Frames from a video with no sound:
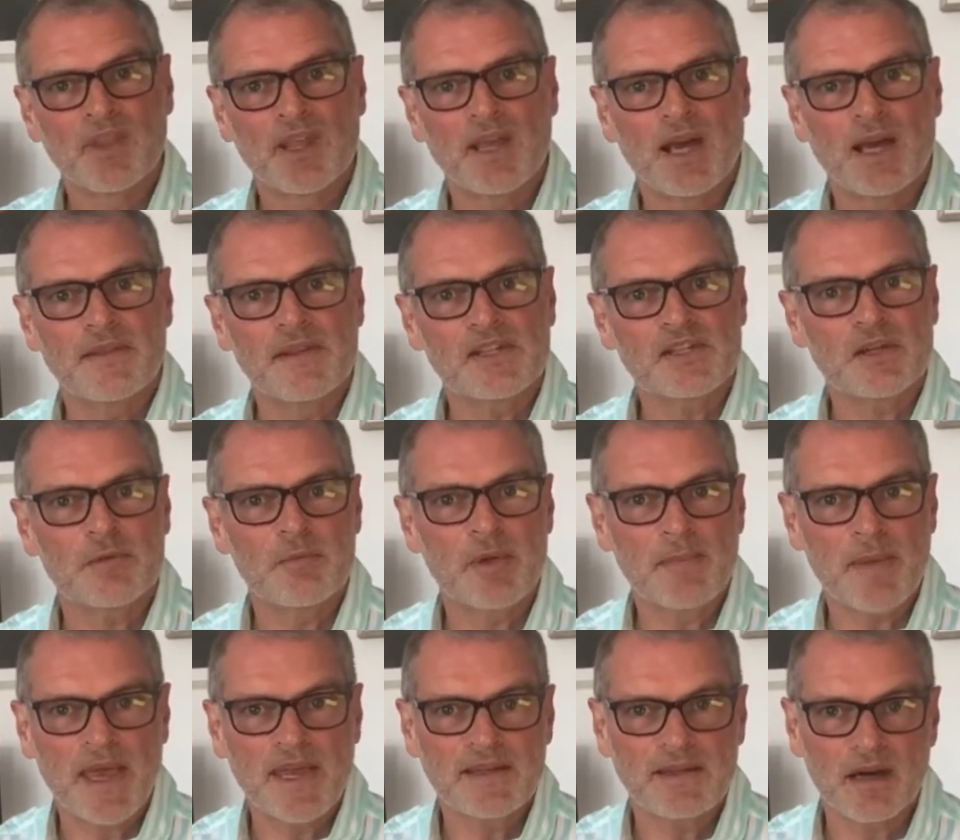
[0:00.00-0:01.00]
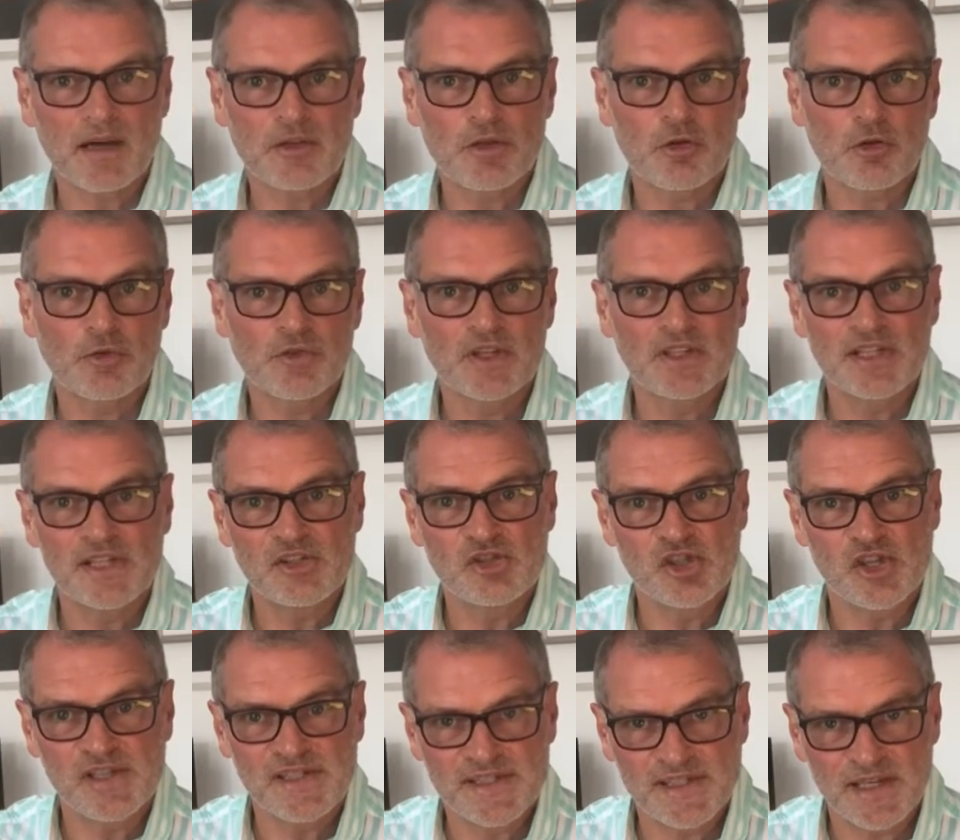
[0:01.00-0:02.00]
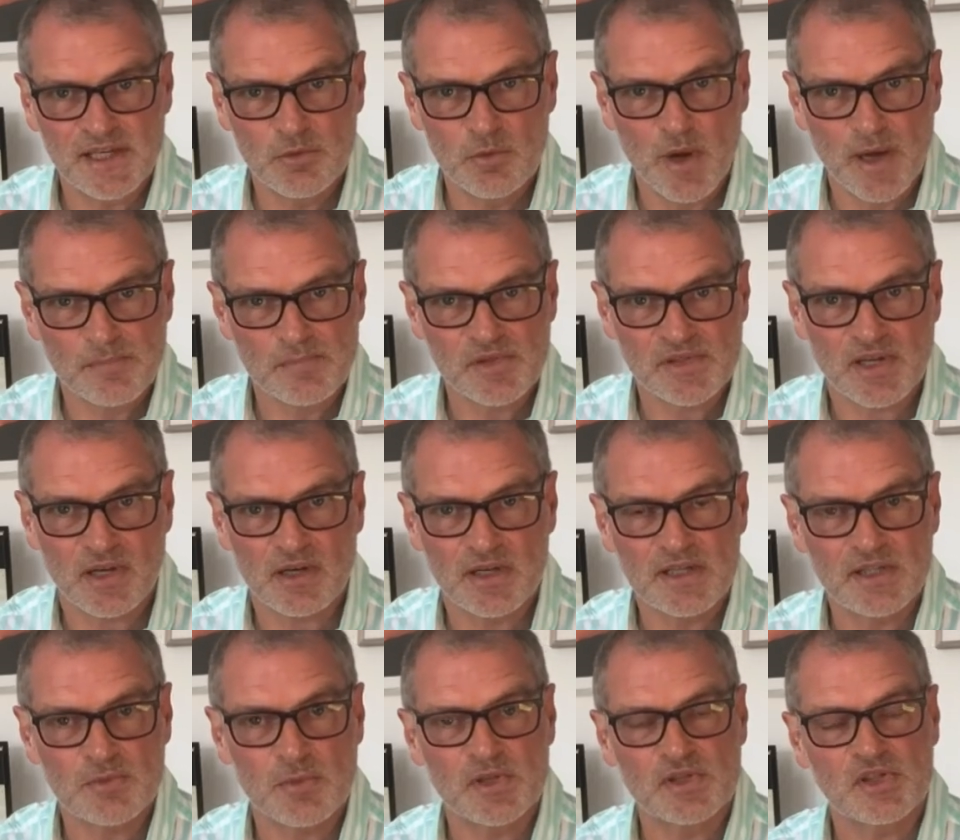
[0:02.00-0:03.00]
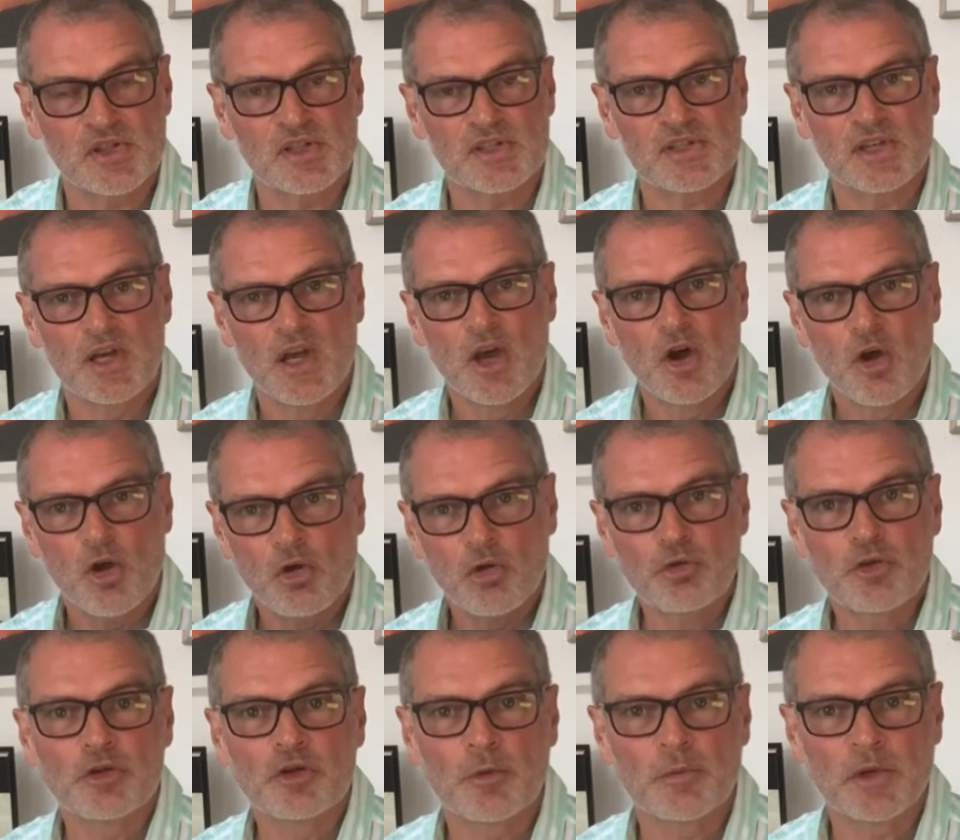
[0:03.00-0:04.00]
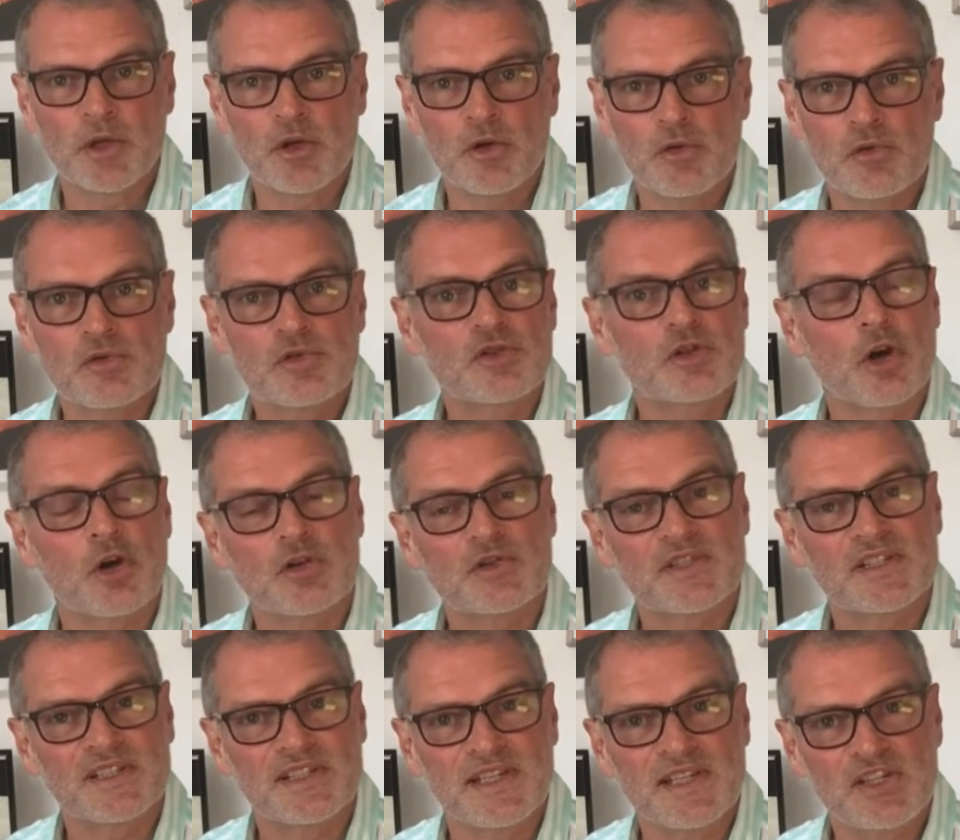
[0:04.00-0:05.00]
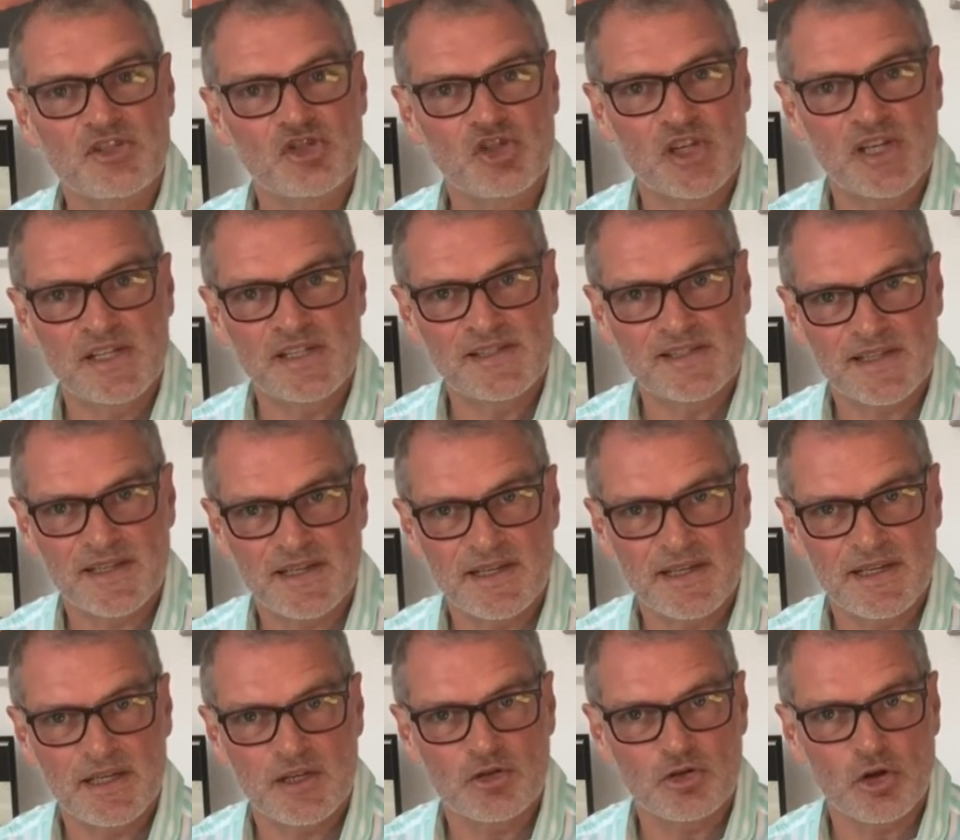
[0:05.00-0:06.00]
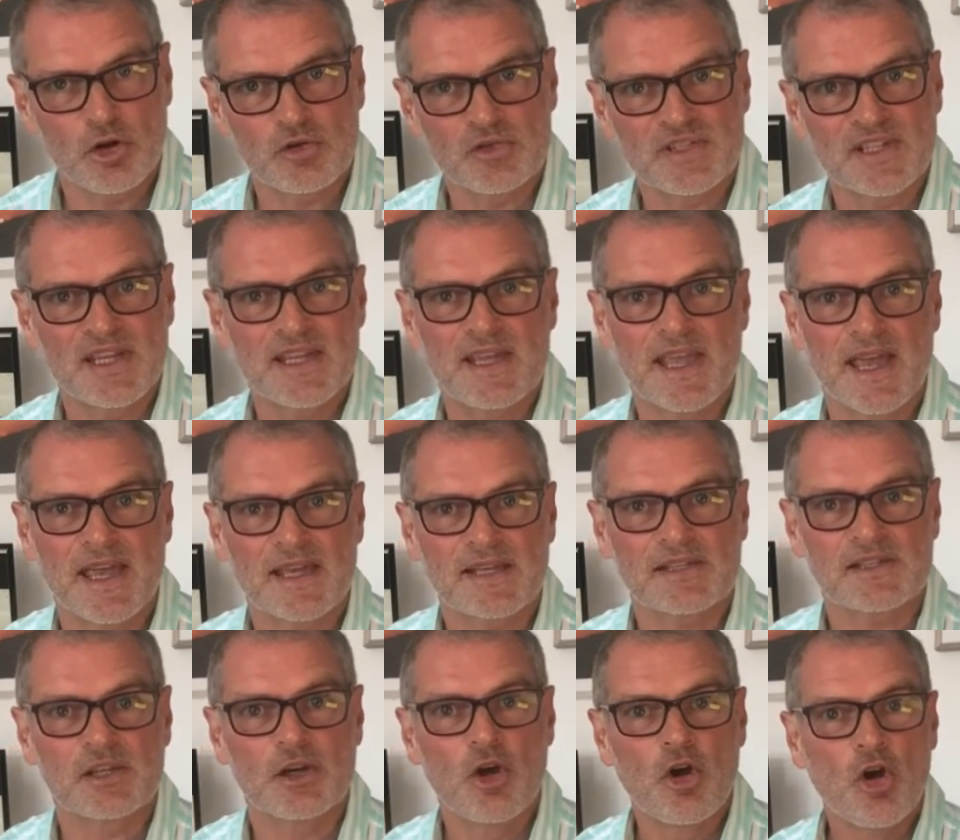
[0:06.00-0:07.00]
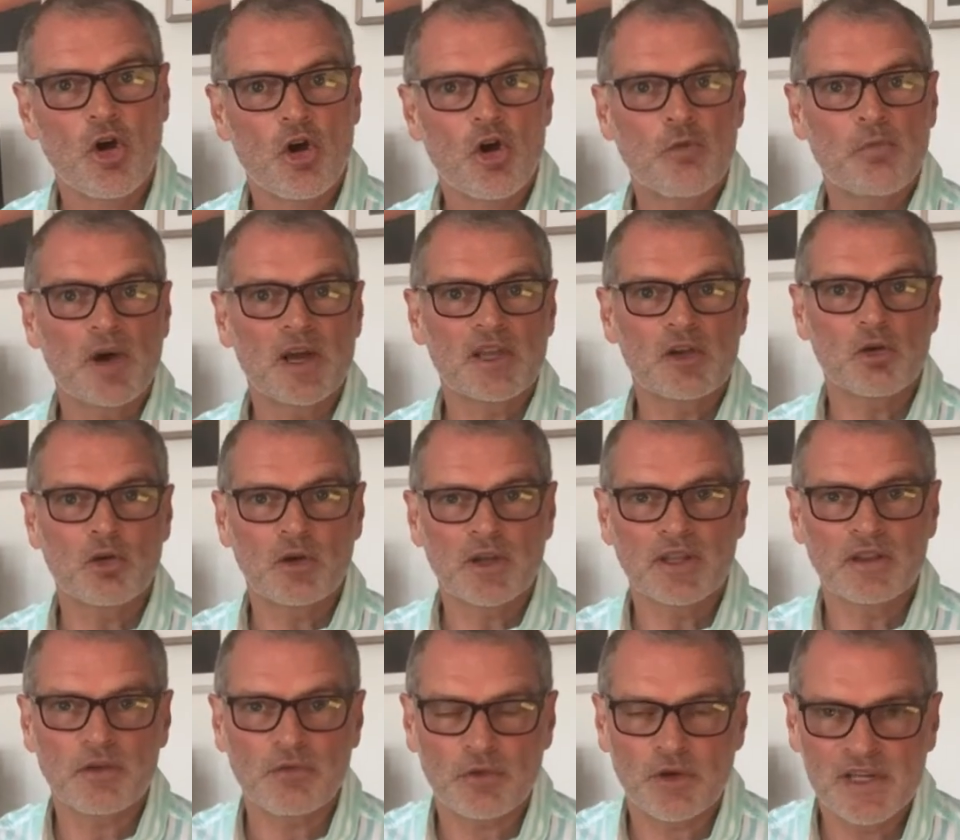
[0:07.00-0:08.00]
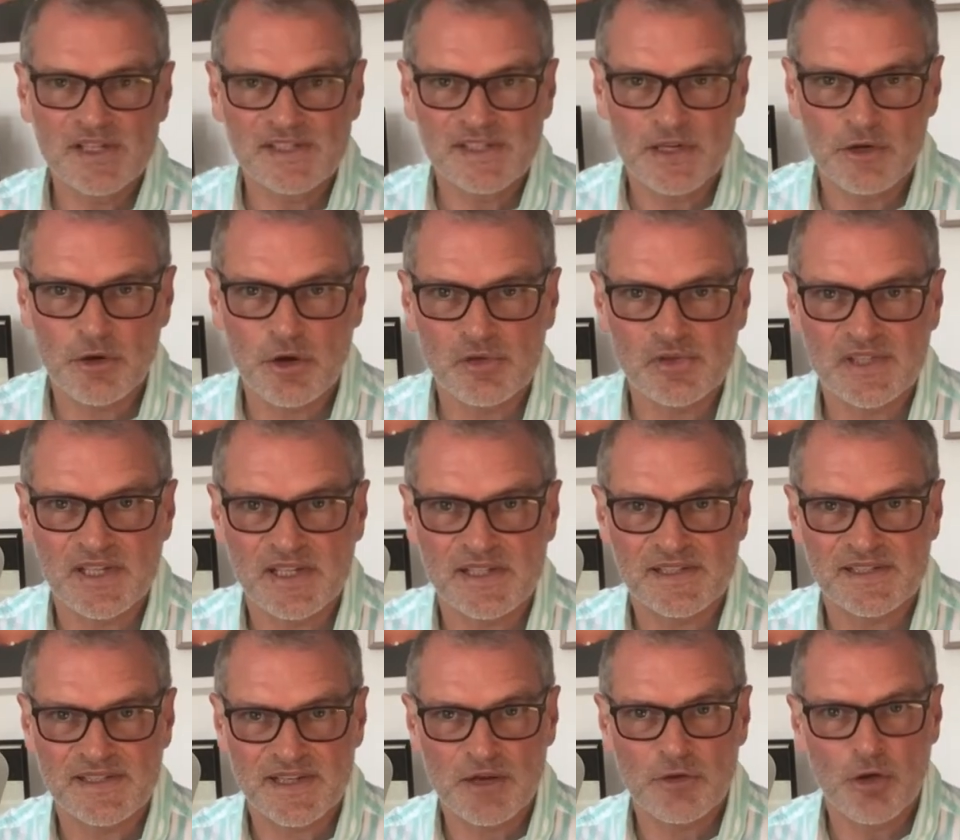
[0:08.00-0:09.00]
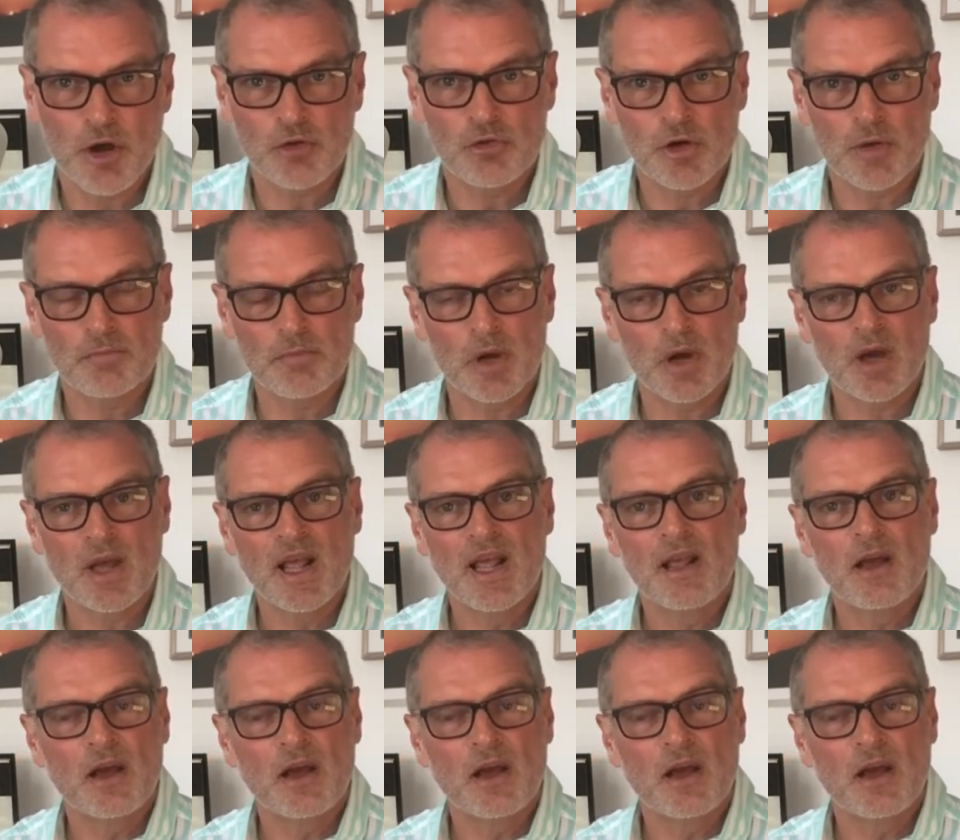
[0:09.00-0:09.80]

And this can be made either on the DGT website, which is allthews.dgt.es, or by calling the free 060 number,